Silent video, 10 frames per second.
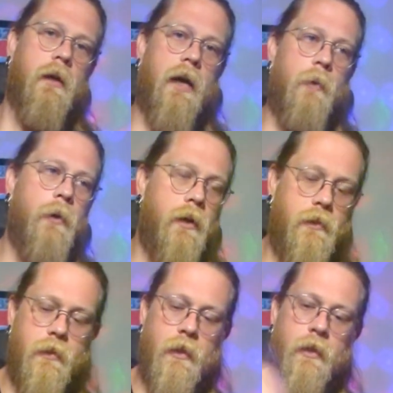I
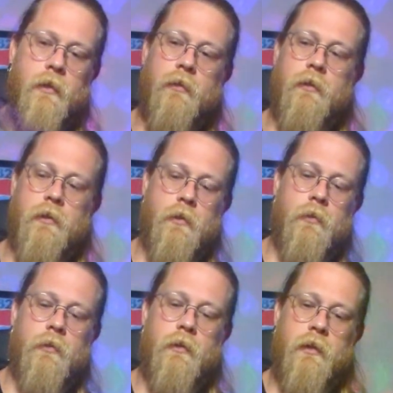wanted to, you
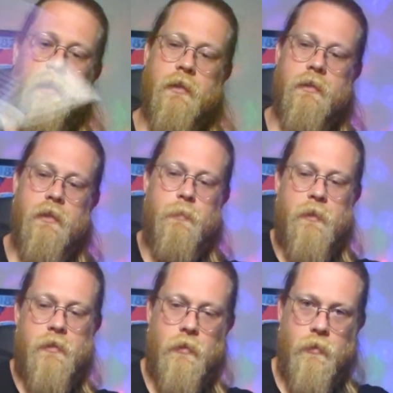know, get deep
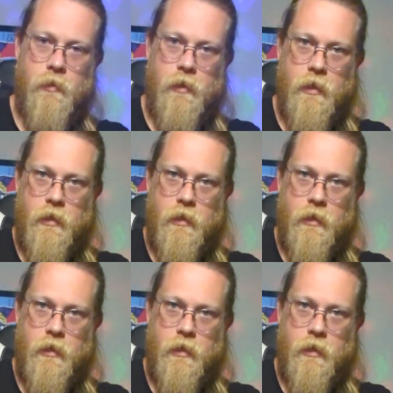into the